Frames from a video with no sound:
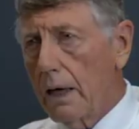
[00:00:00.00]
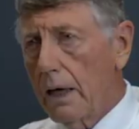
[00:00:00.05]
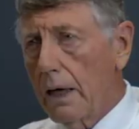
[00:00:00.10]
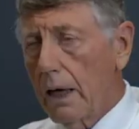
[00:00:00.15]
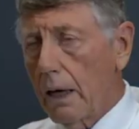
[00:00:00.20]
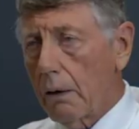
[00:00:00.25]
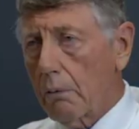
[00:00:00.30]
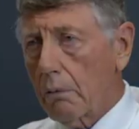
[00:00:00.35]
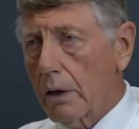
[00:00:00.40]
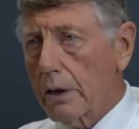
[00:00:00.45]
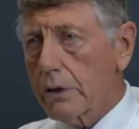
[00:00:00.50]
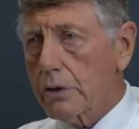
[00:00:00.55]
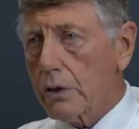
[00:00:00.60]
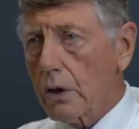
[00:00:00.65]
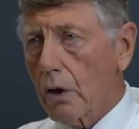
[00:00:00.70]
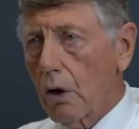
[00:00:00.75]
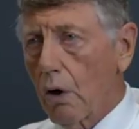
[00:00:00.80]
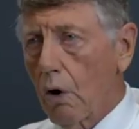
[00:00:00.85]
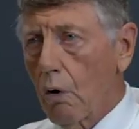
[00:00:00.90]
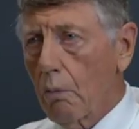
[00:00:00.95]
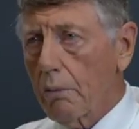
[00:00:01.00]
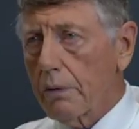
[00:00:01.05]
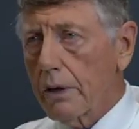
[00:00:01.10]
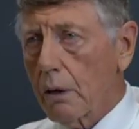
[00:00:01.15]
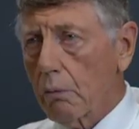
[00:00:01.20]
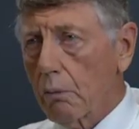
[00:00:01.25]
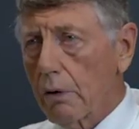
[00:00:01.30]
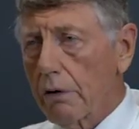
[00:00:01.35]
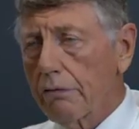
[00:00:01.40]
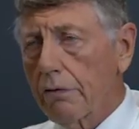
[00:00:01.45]
and we let you go home. And
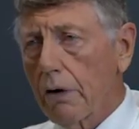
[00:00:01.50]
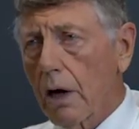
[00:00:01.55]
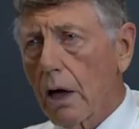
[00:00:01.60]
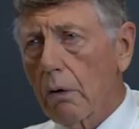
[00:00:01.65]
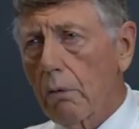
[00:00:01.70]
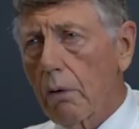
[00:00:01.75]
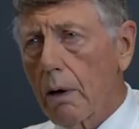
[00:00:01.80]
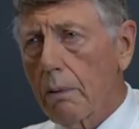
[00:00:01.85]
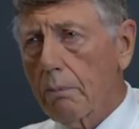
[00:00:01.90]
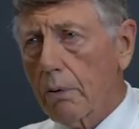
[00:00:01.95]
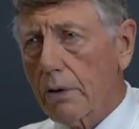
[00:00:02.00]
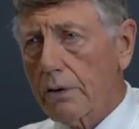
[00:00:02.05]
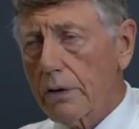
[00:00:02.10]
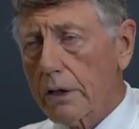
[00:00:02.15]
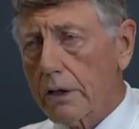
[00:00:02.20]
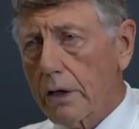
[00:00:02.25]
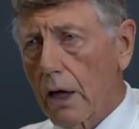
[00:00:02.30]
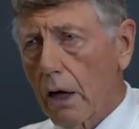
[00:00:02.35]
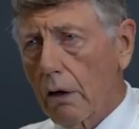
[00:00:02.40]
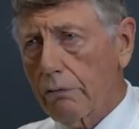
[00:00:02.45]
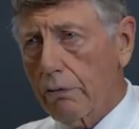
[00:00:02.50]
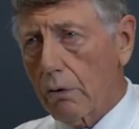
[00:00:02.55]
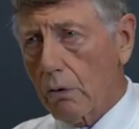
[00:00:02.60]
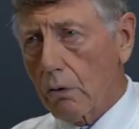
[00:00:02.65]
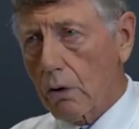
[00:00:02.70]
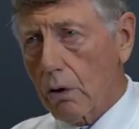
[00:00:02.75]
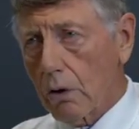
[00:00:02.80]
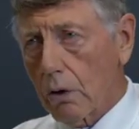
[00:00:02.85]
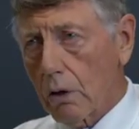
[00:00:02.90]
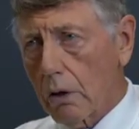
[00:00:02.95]
then we follow up with a telephone
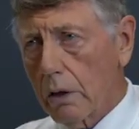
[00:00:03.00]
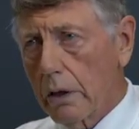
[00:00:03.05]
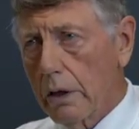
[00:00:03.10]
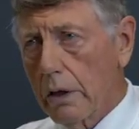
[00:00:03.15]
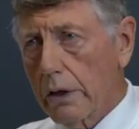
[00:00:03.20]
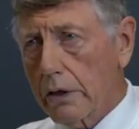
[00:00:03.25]
call